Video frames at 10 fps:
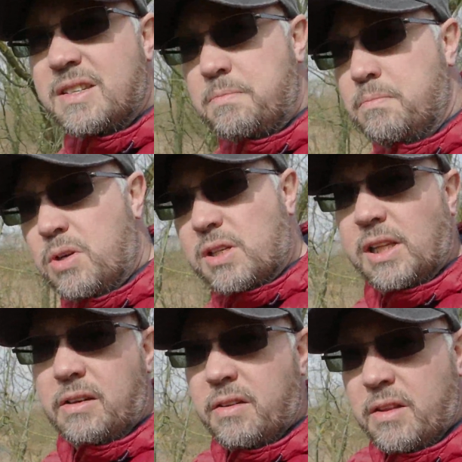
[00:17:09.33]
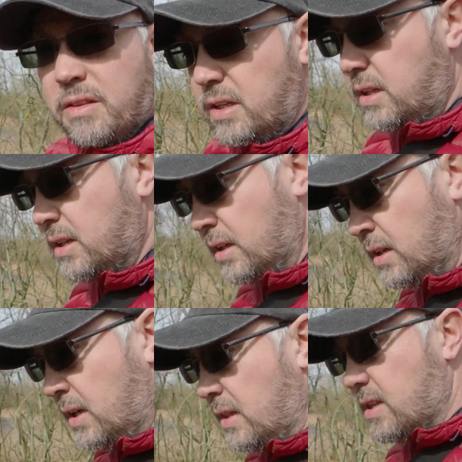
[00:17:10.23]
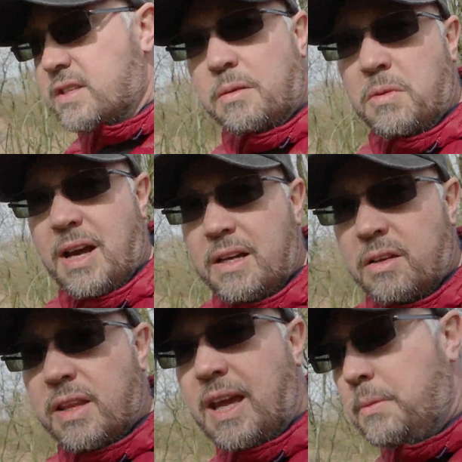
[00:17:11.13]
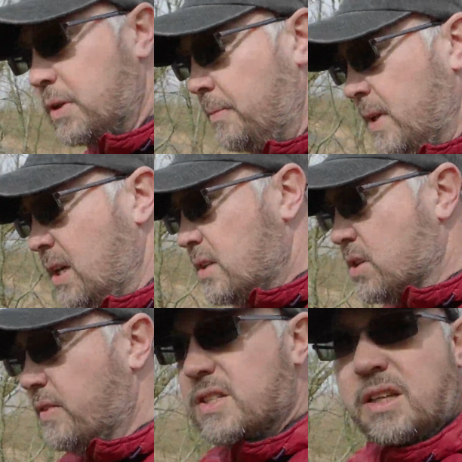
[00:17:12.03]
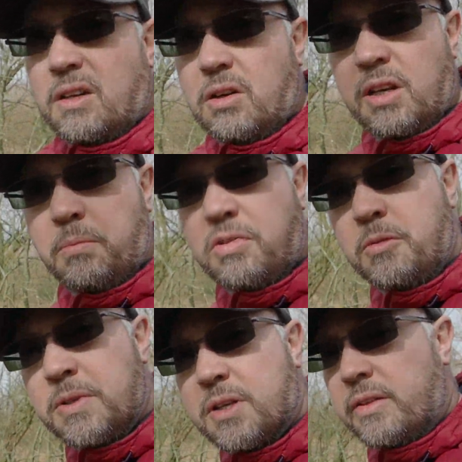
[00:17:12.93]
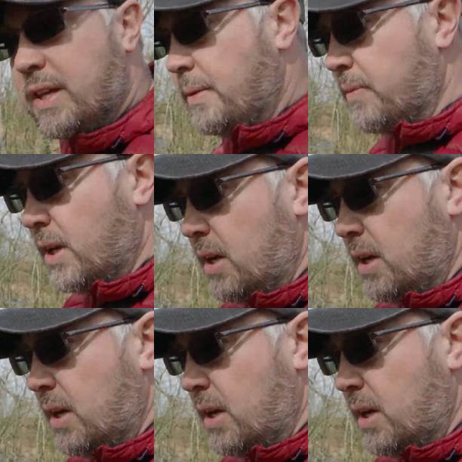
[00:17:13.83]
It's much clearer than the Sigma I had on the camera, so I've actually got an improvement on that.